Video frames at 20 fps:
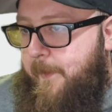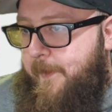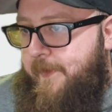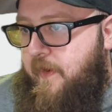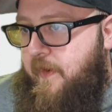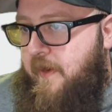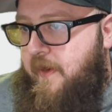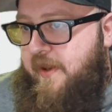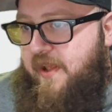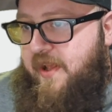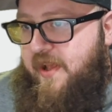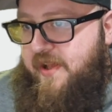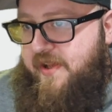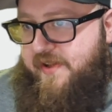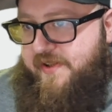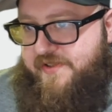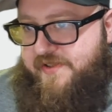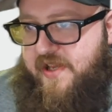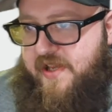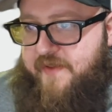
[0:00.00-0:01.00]
it
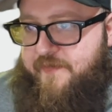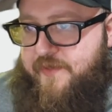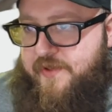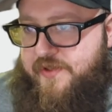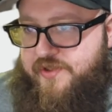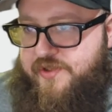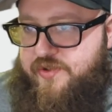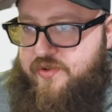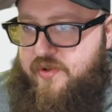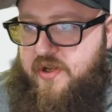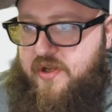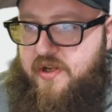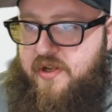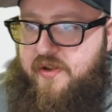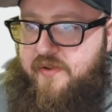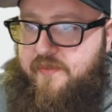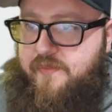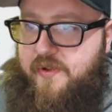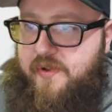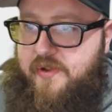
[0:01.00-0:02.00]
has half-inch
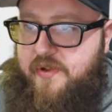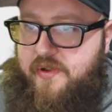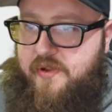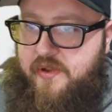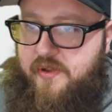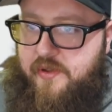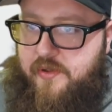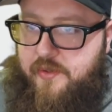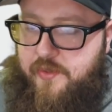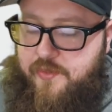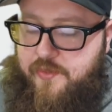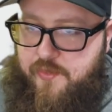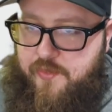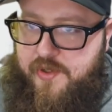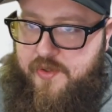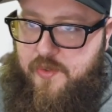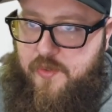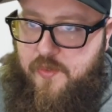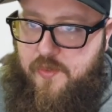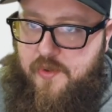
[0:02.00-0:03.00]
drive,
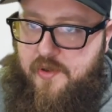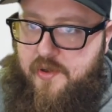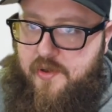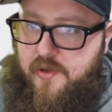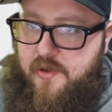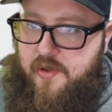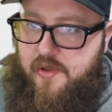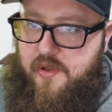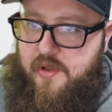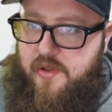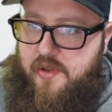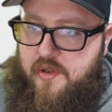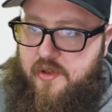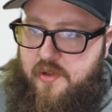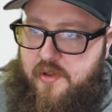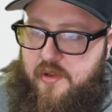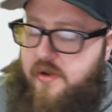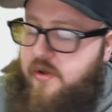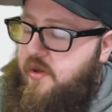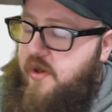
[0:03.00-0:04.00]
3/4,
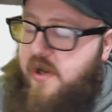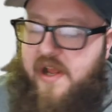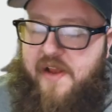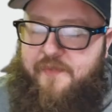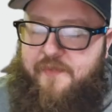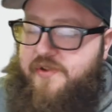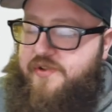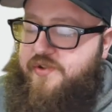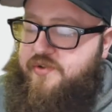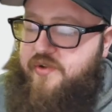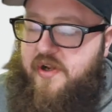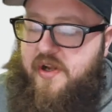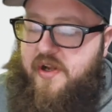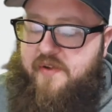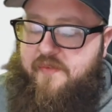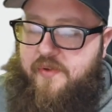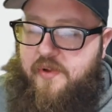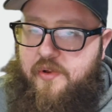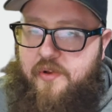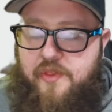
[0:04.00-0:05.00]
or half-inch
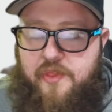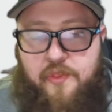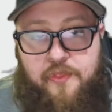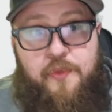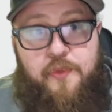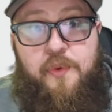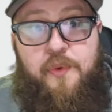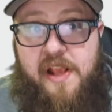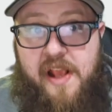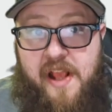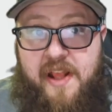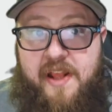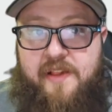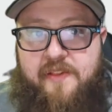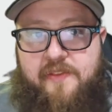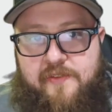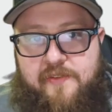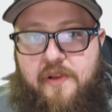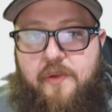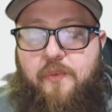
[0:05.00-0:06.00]
drive,
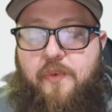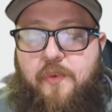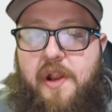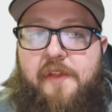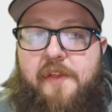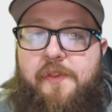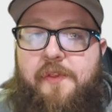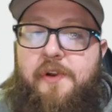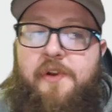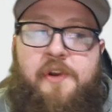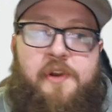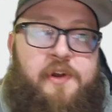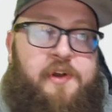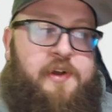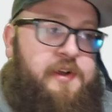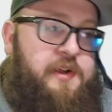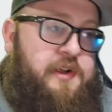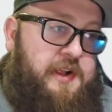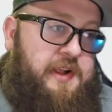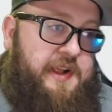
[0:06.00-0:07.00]
3/8 rather,
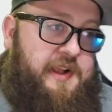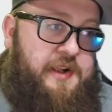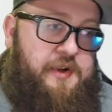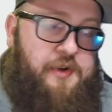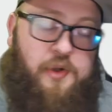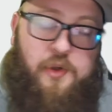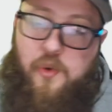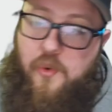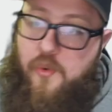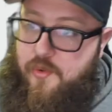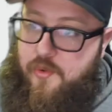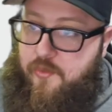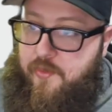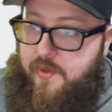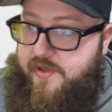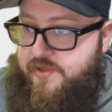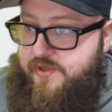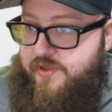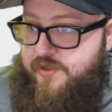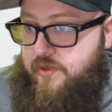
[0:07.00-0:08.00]
and
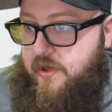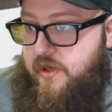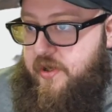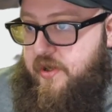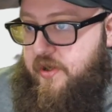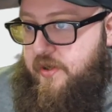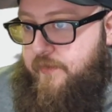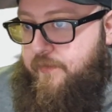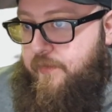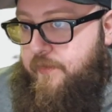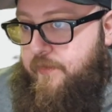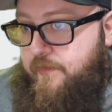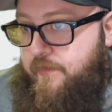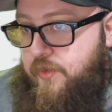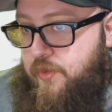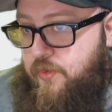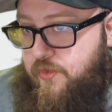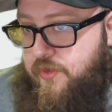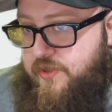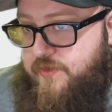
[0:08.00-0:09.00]
quarter-inch drive
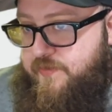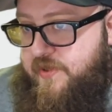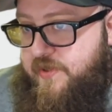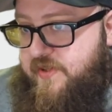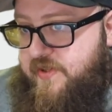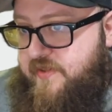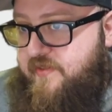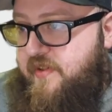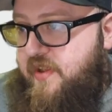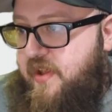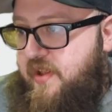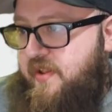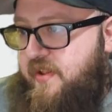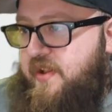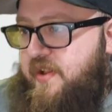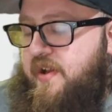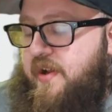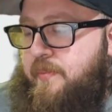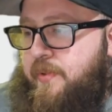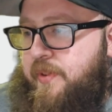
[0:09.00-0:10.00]
Torque spits, and then
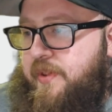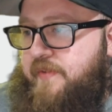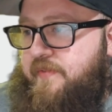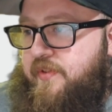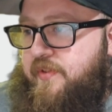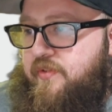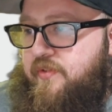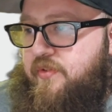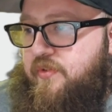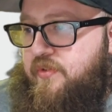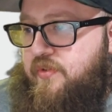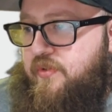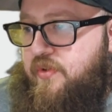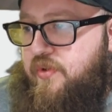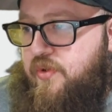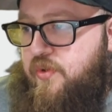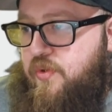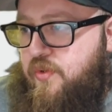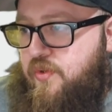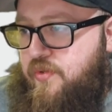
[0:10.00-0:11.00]
I believe it's
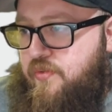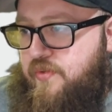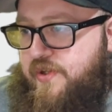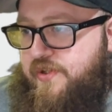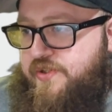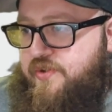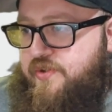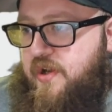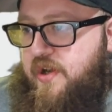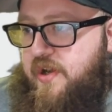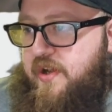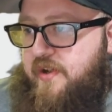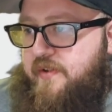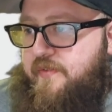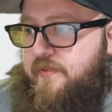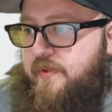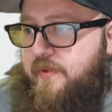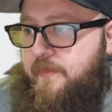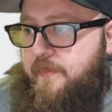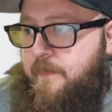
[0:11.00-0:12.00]
quarter-inch drive,
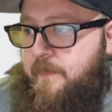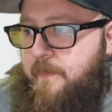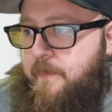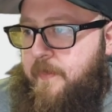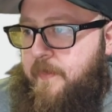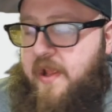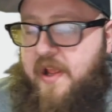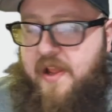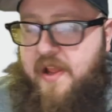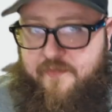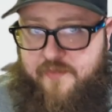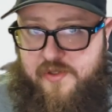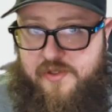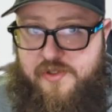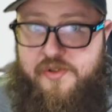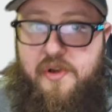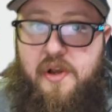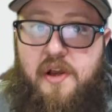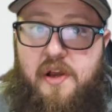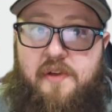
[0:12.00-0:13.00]
half-inch
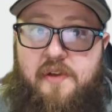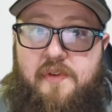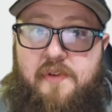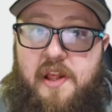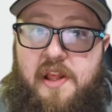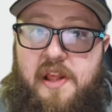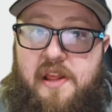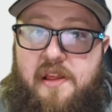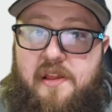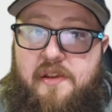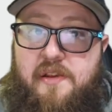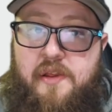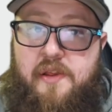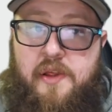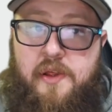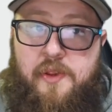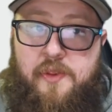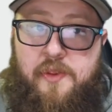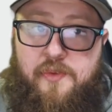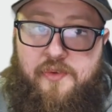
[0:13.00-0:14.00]
drive, and
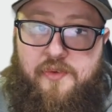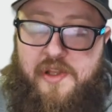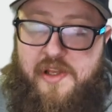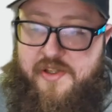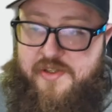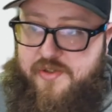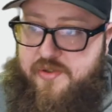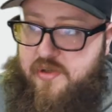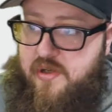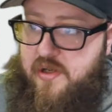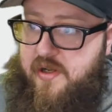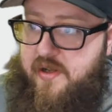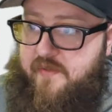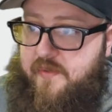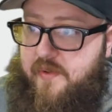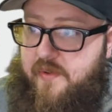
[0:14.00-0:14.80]
3/8 drive